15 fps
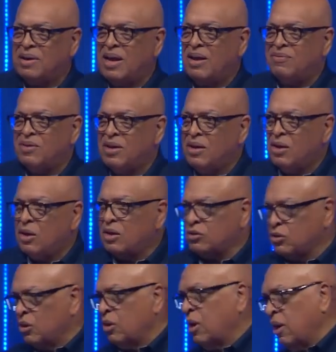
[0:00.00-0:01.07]
And I've
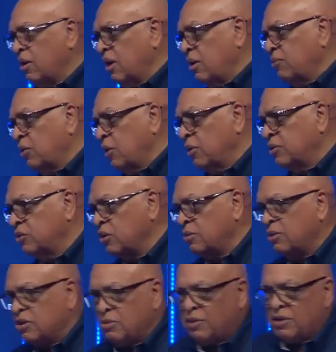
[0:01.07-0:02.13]
also I've heard
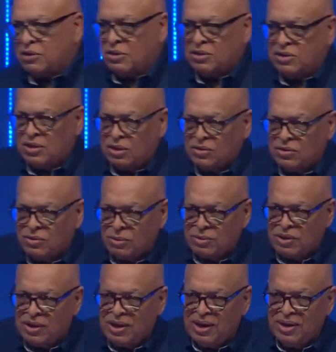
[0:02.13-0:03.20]
so much about your church
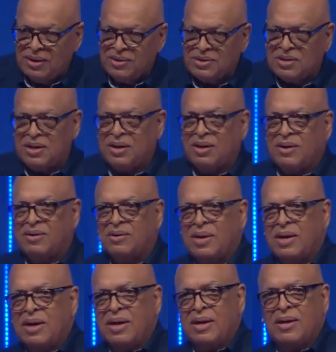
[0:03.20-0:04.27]
through the years here, and,
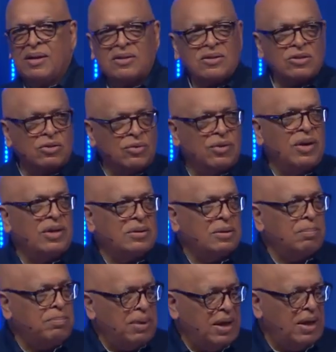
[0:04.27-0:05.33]
and it's a treat
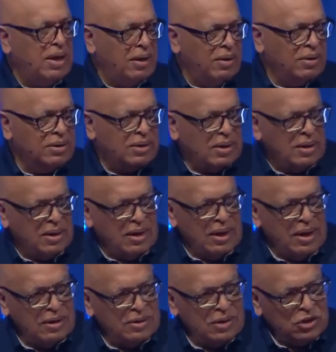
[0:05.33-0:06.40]
to be here and to,
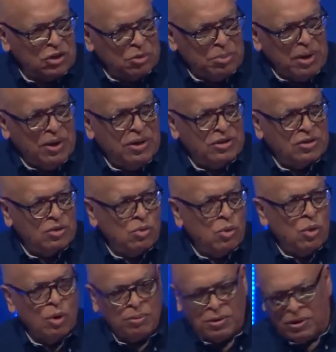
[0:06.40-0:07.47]
and to experience the
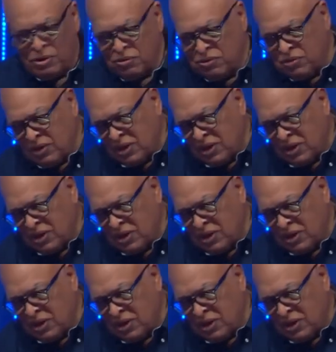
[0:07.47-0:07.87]
warmth and the